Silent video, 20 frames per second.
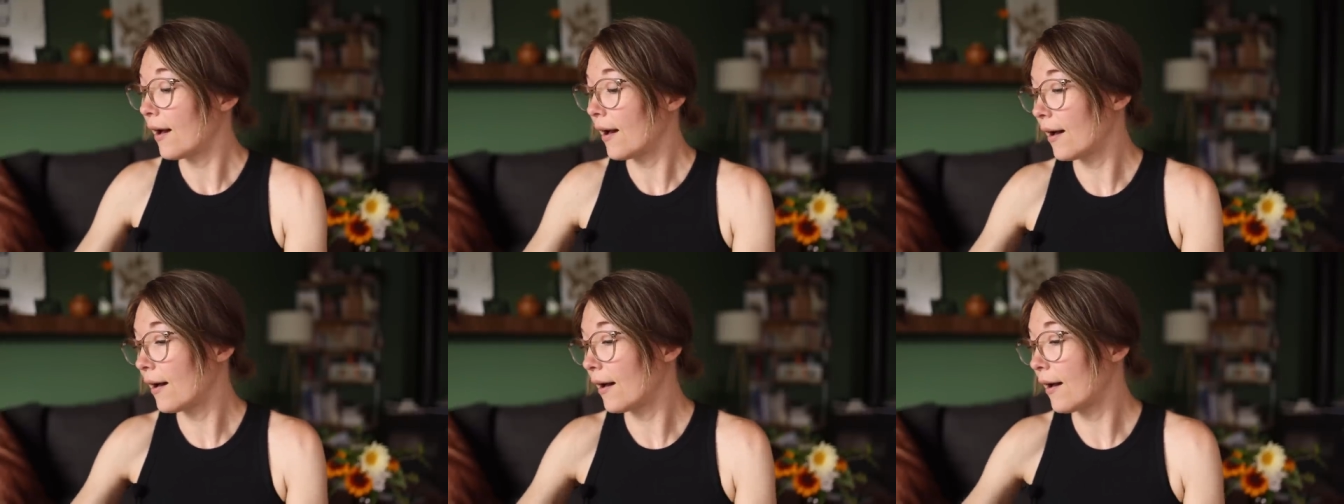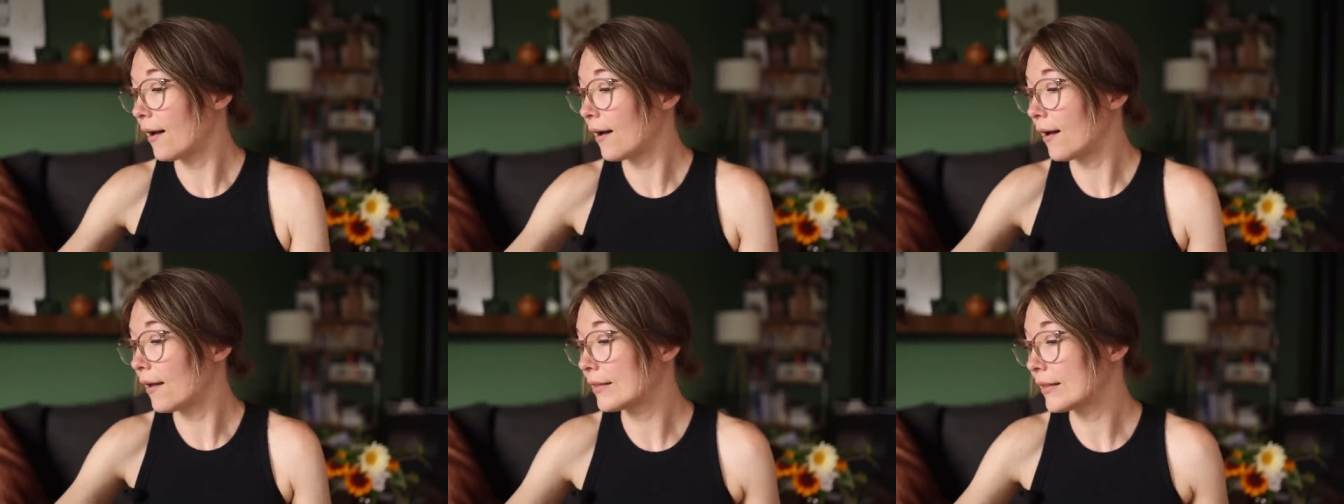
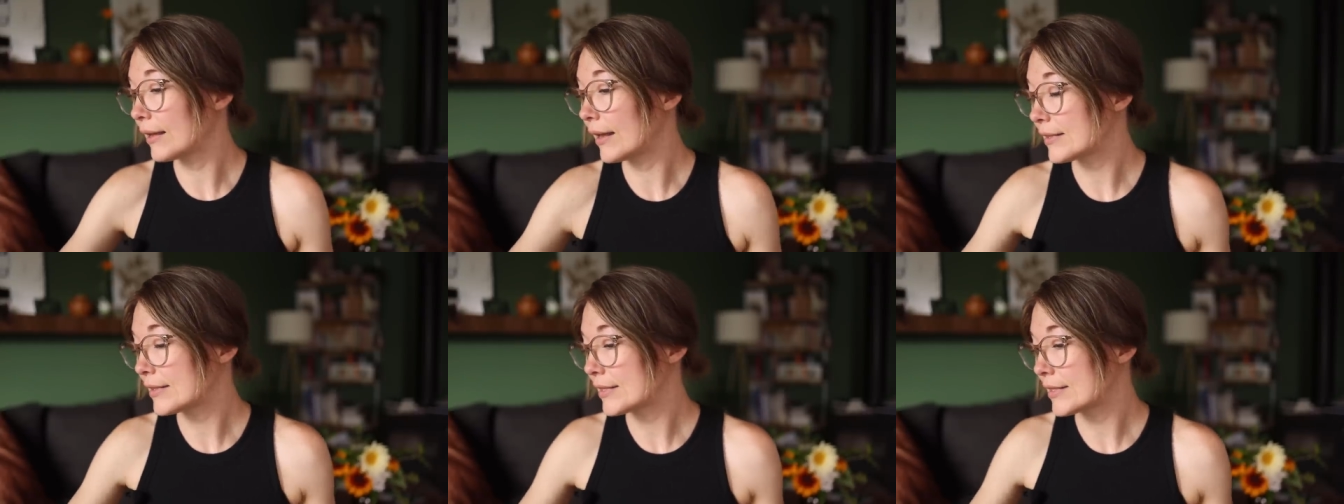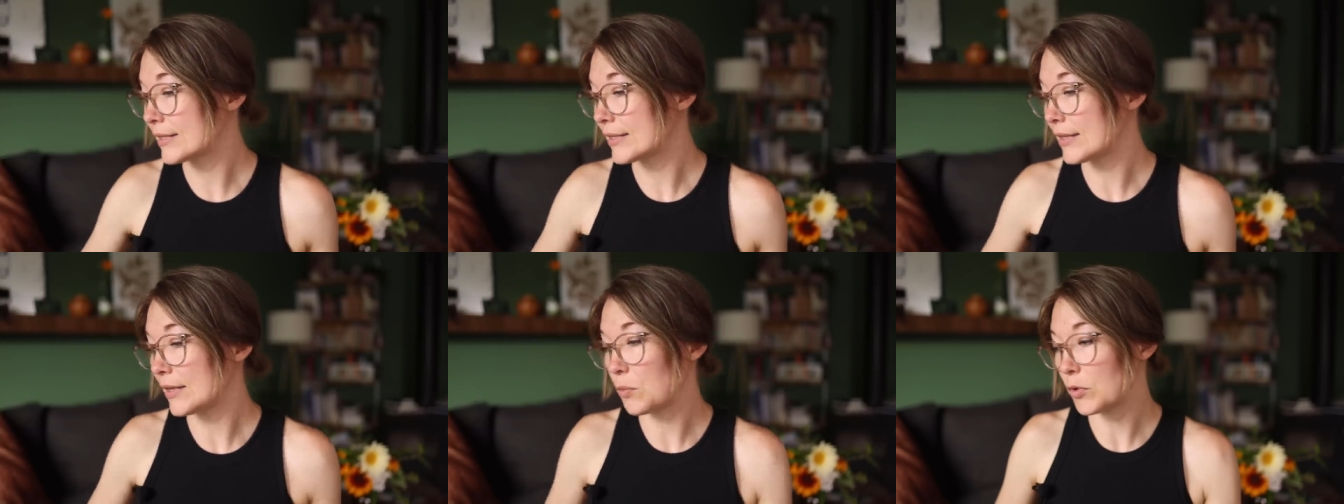Uh, let's
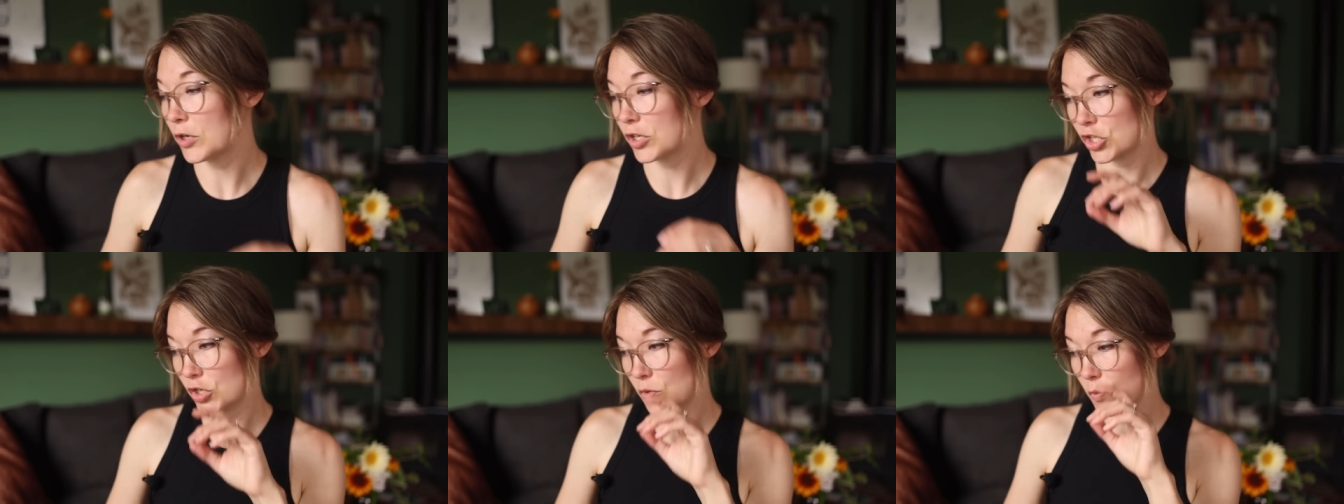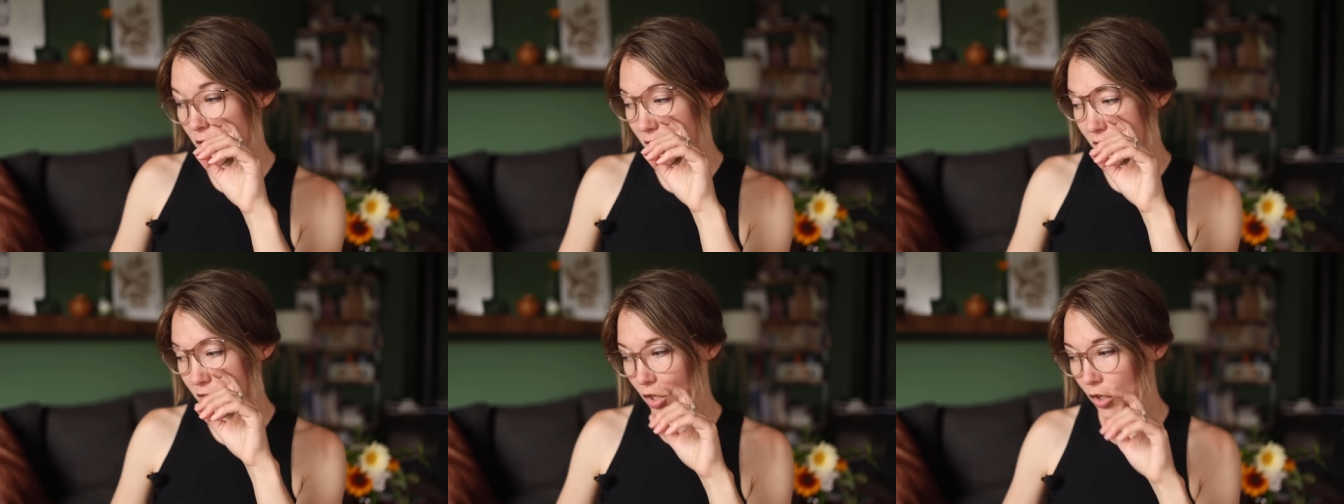see, what should
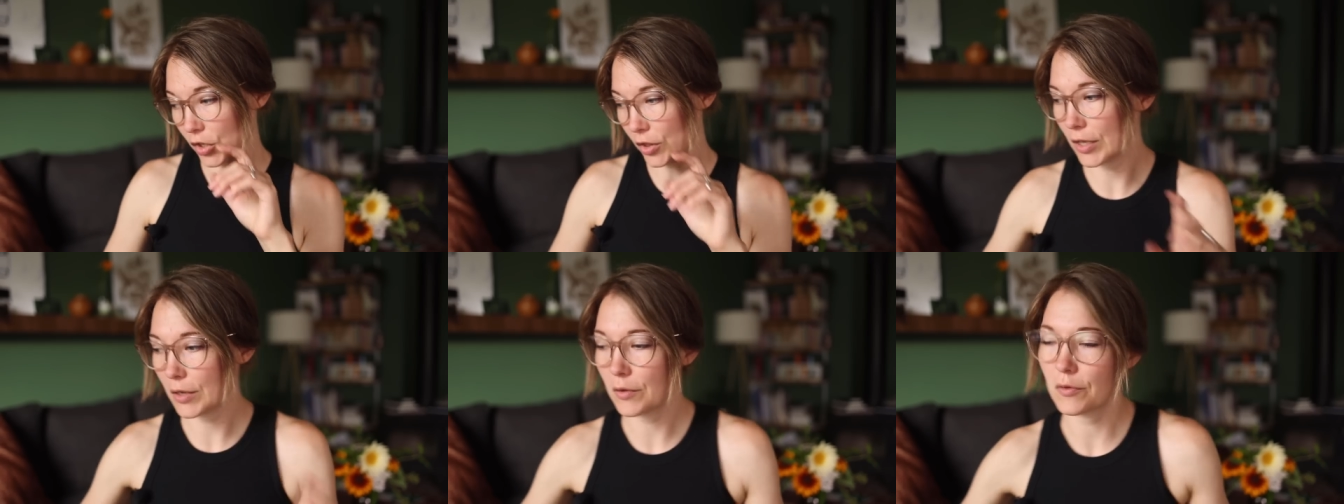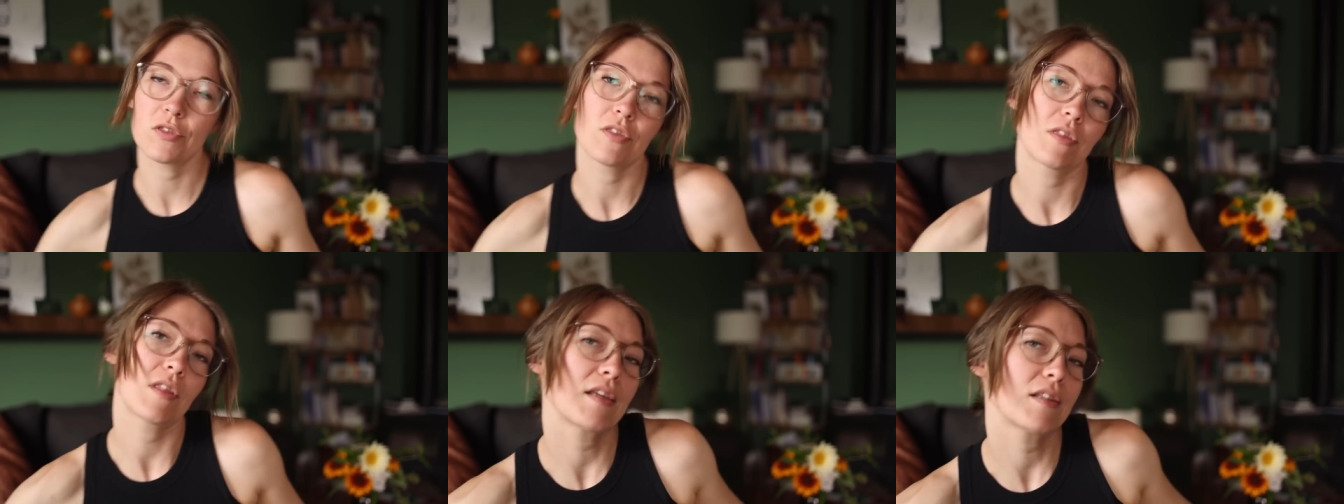we start
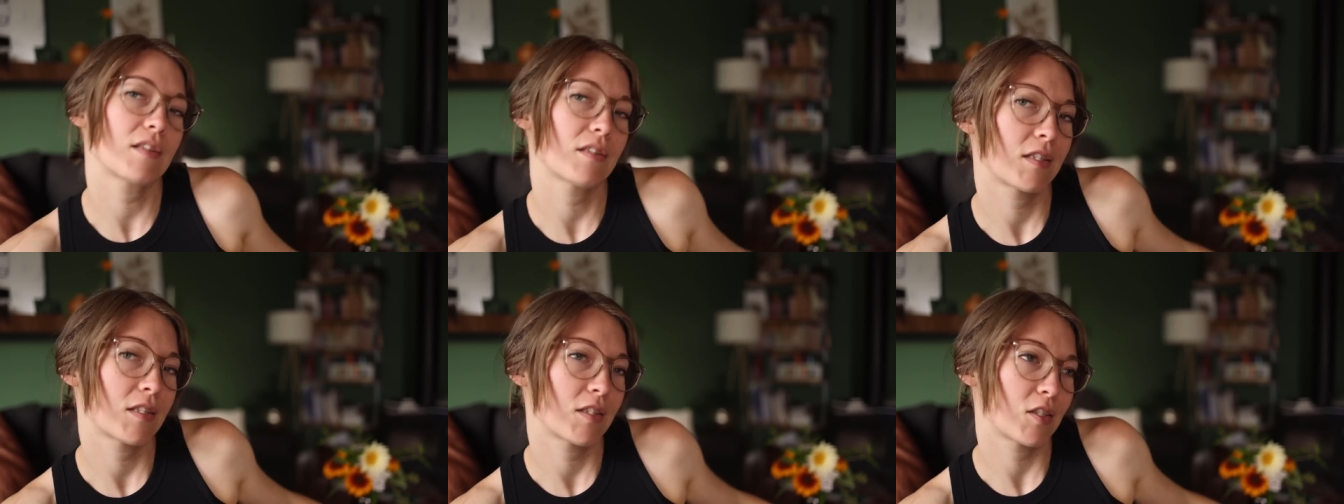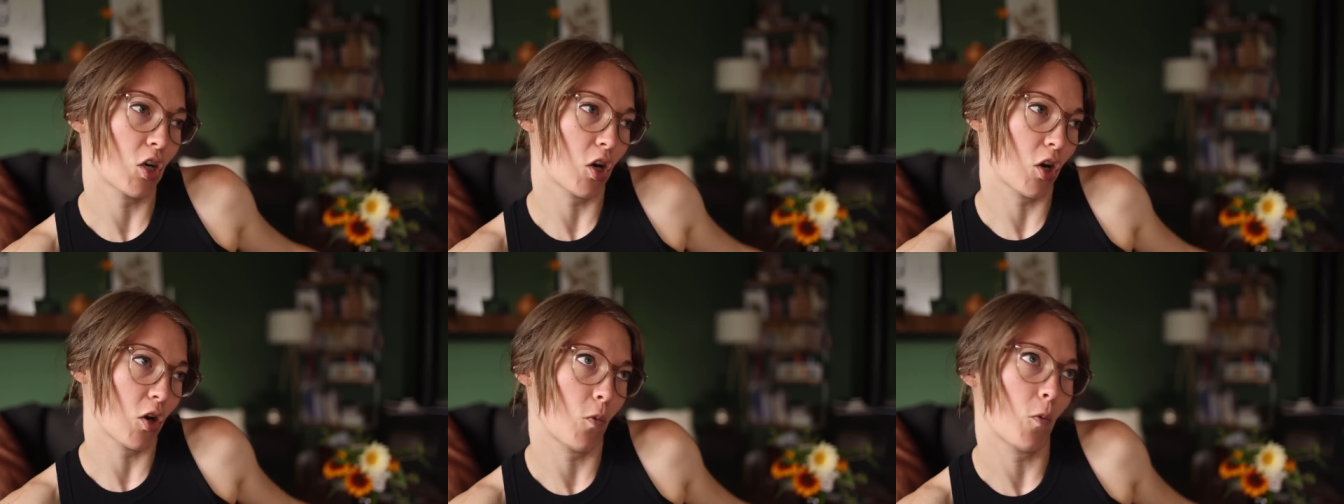with? Let's
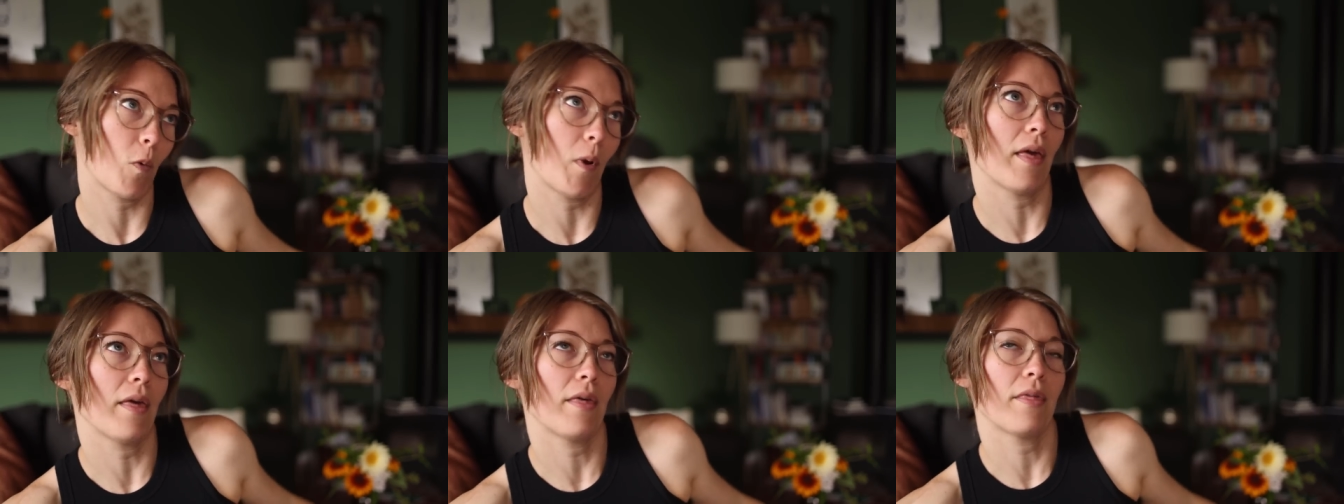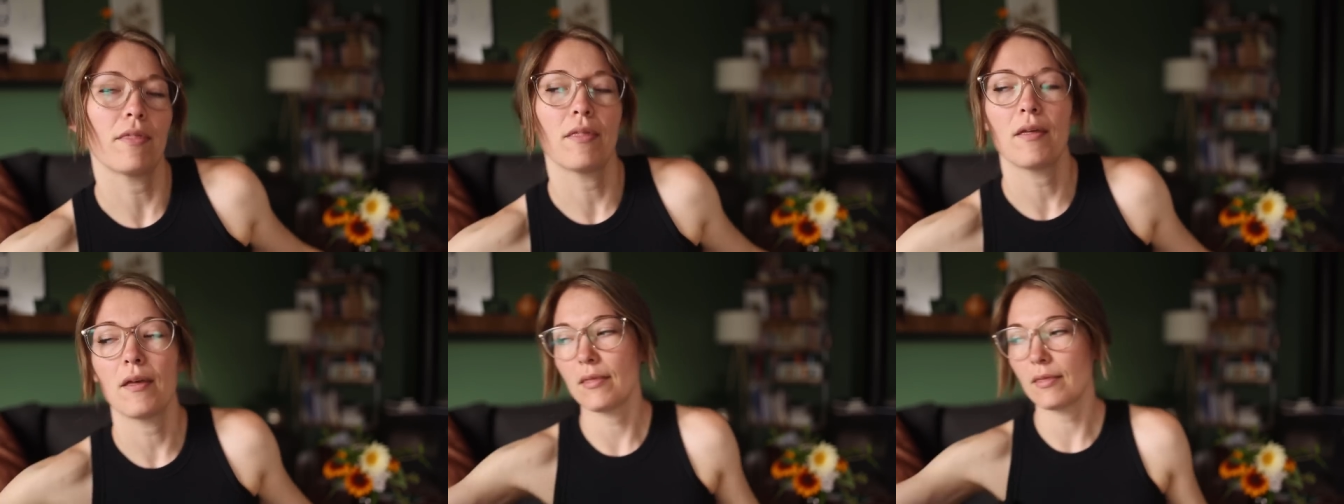start with
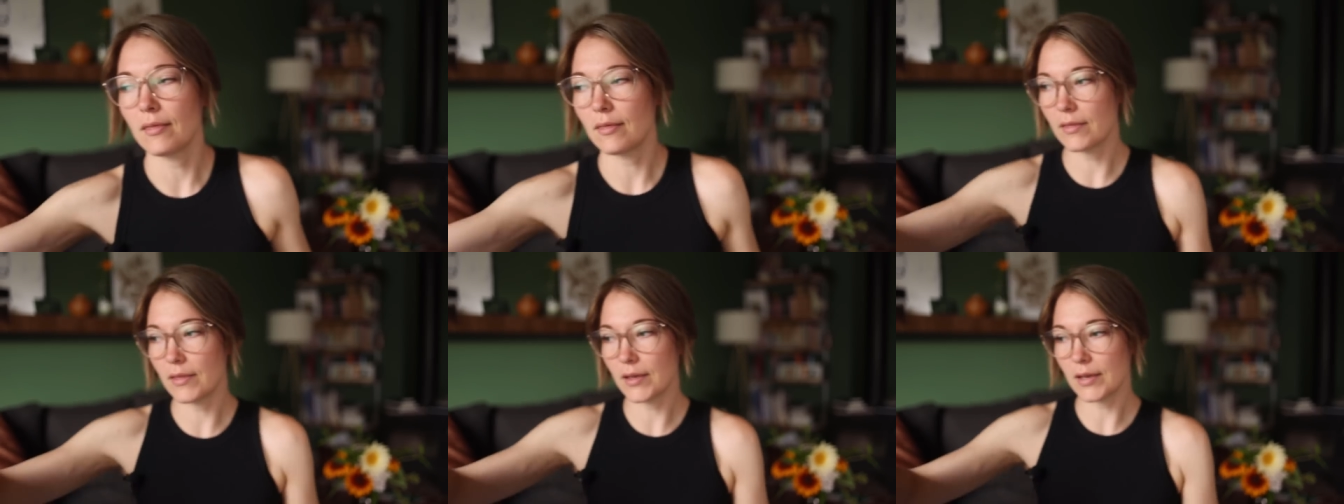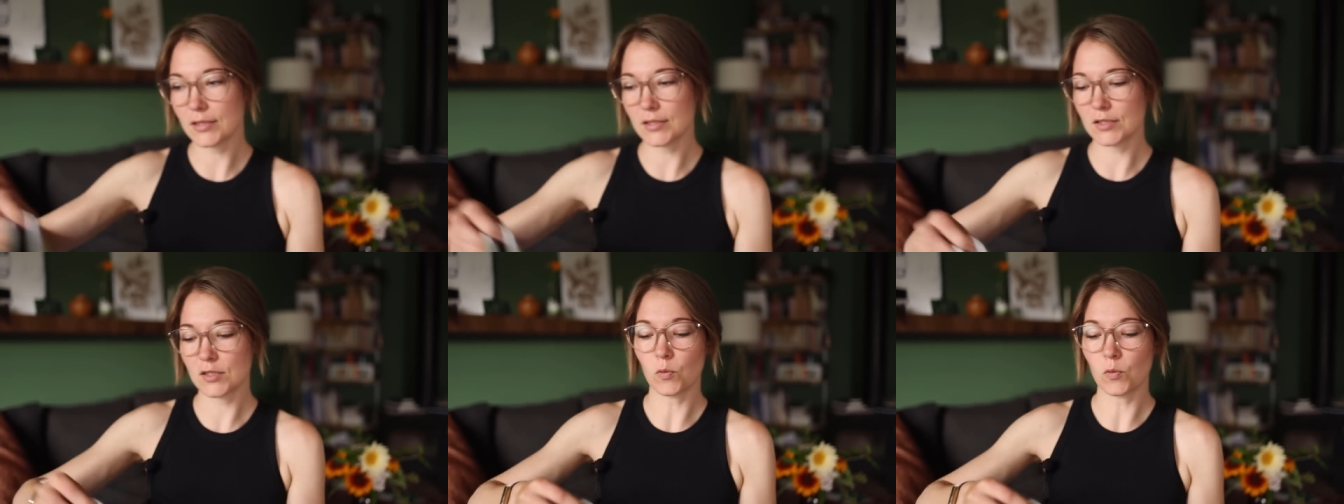this